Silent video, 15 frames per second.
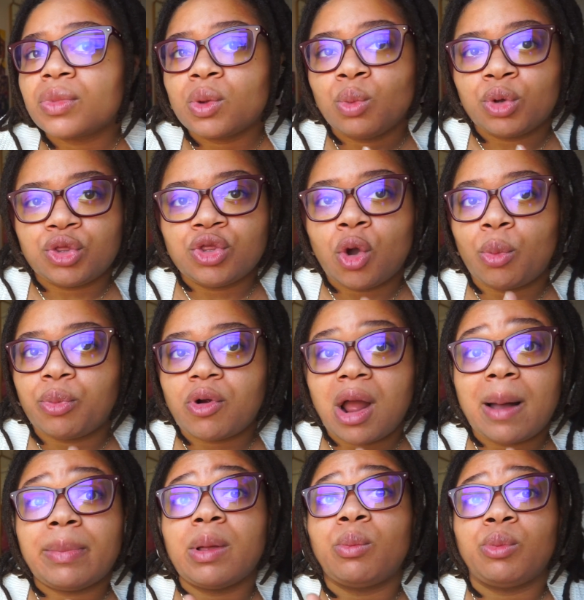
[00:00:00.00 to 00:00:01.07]
with no
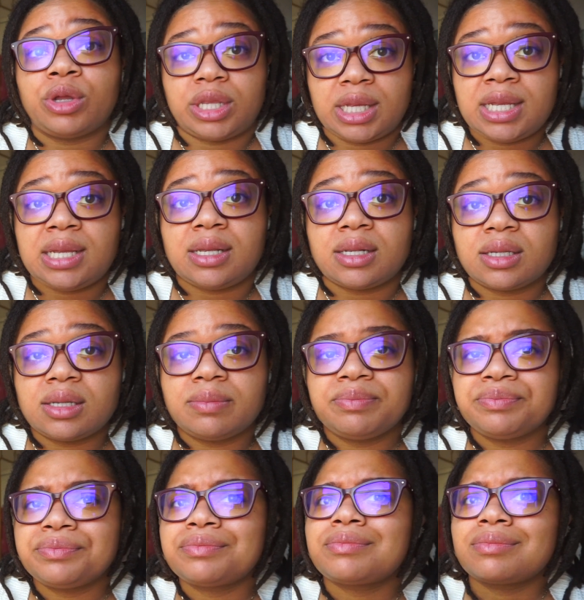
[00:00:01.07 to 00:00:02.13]
problem, with ease.
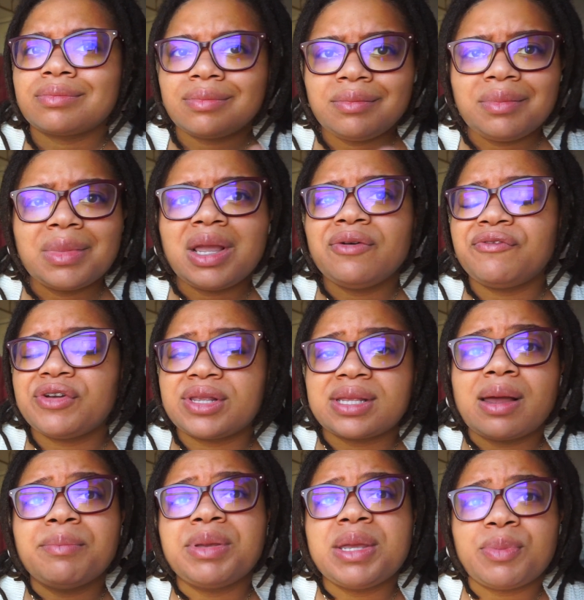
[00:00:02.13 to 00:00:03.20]
For
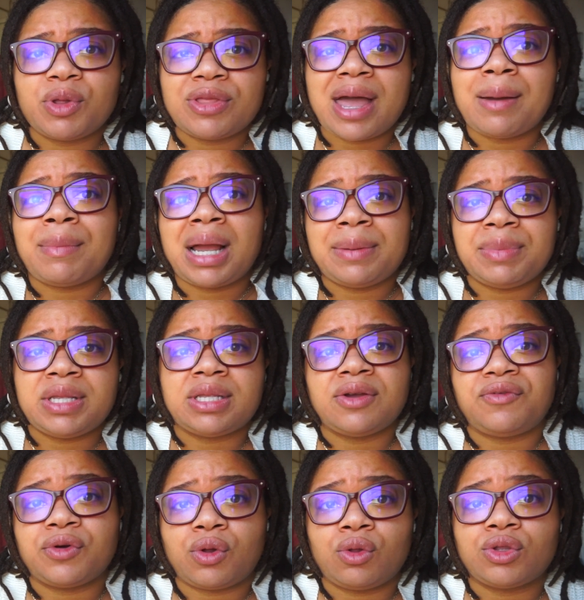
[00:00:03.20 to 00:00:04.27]
some people that might be
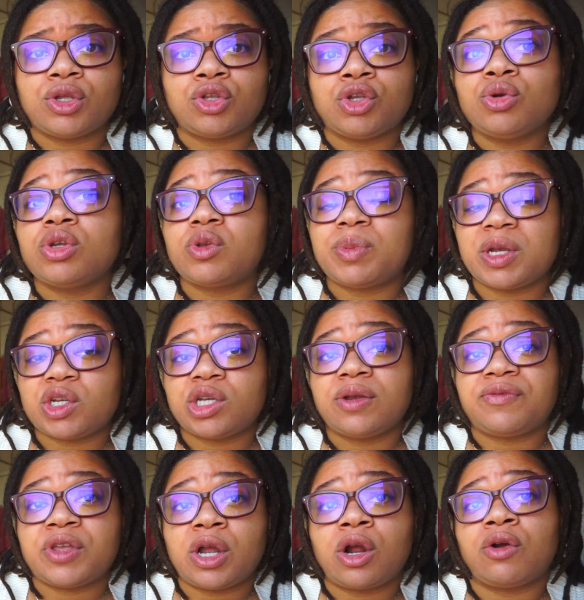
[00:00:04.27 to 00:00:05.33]
difficult to do, especially
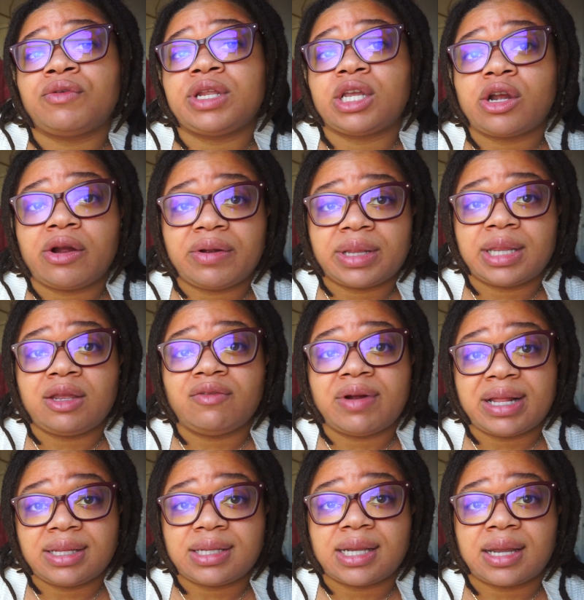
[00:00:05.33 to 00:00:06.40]
if they're already currently
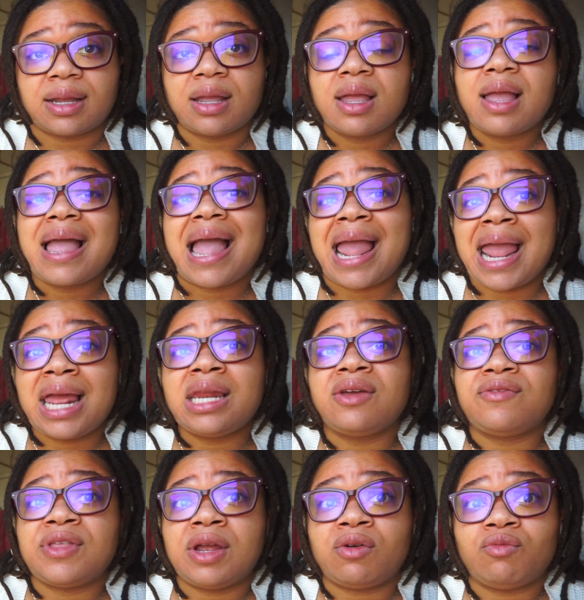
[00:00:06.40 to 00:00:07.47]
renting and
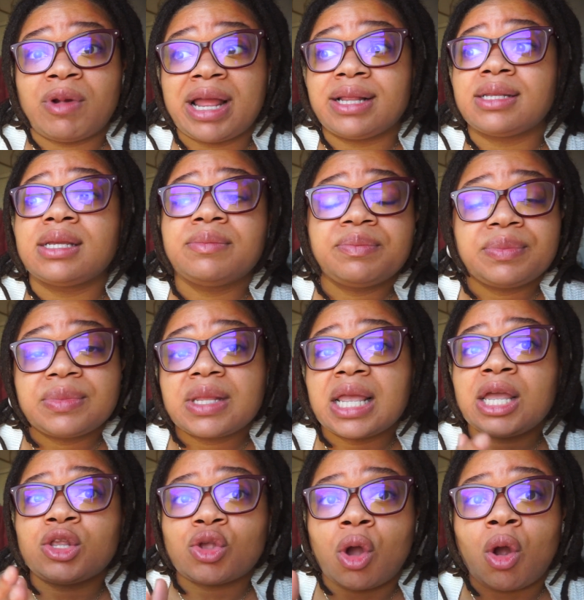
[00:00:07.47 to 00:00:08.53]
if their rent
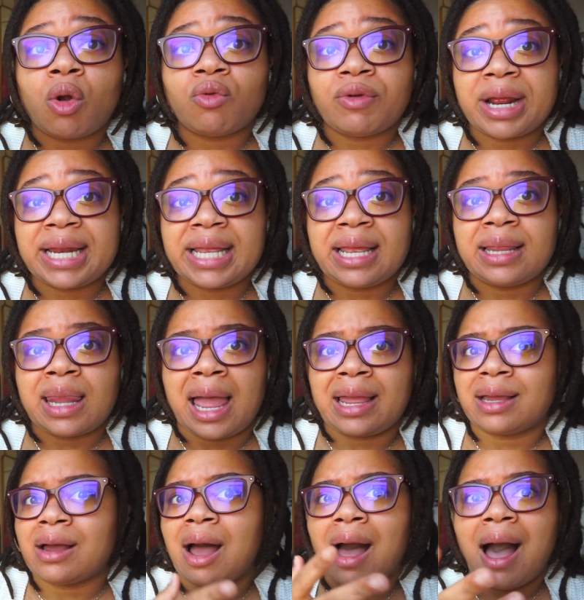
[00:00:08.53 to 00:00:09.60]
is already
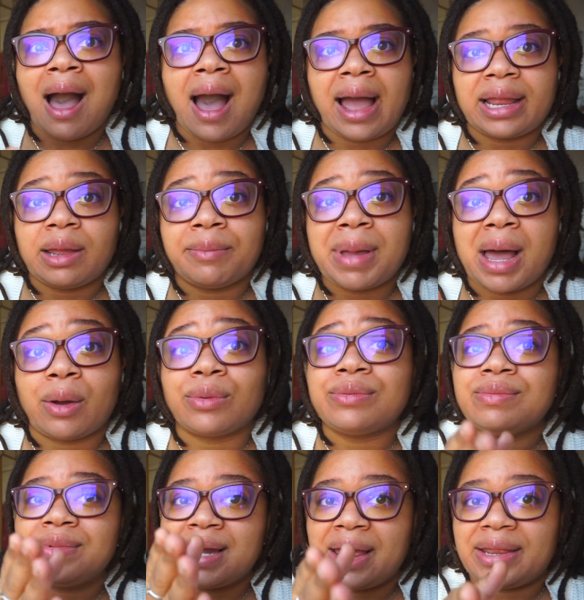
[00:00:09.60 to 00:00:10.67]
like high amount.
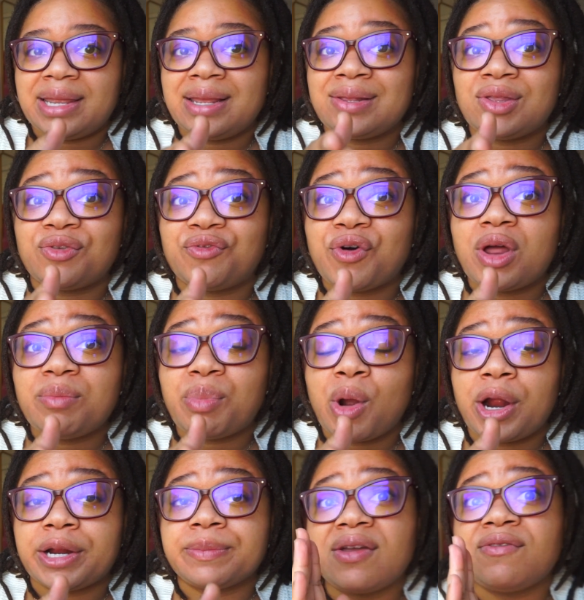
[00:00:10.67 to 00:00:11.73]
Now here's the fun
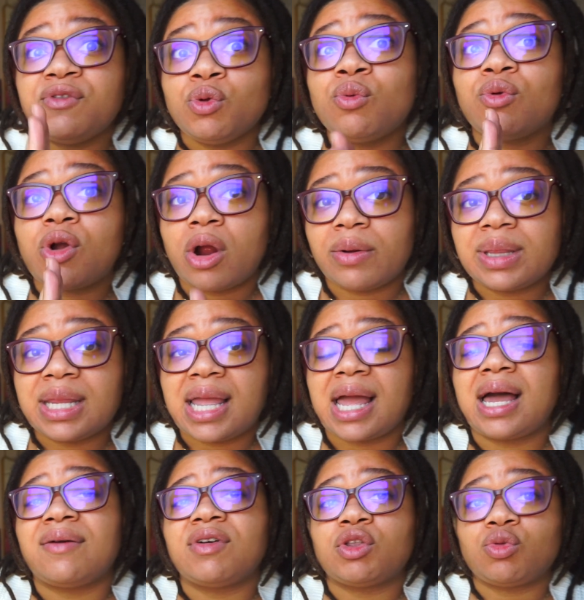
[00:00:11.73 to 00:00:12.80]
part. If you currently
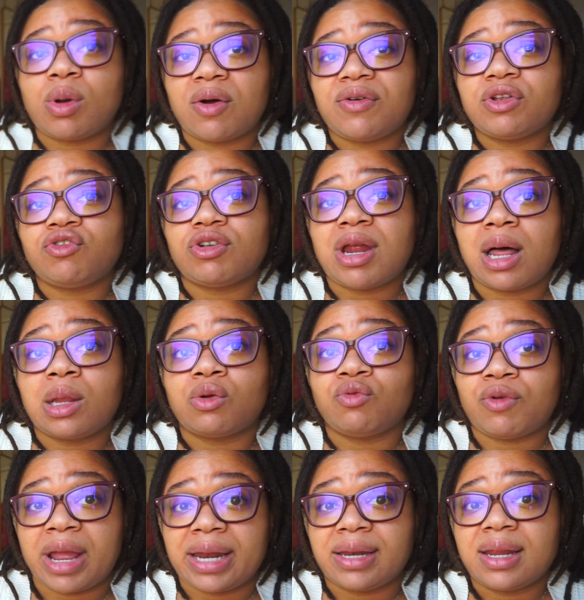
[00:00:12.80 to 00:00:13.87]
have a
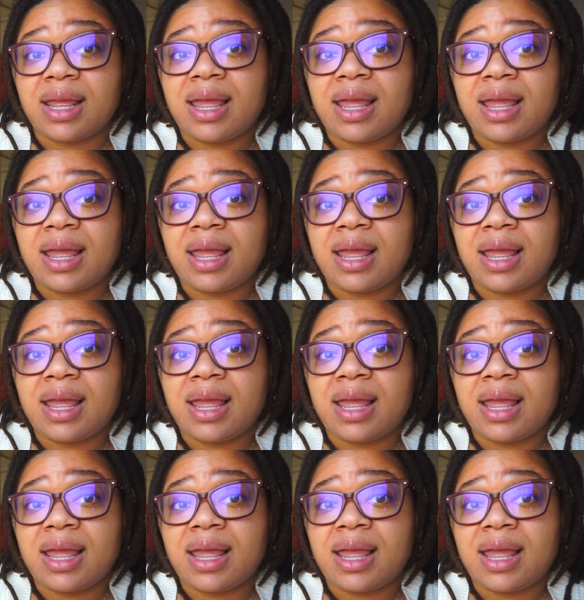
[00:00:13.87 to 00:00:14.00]
$1,200 rent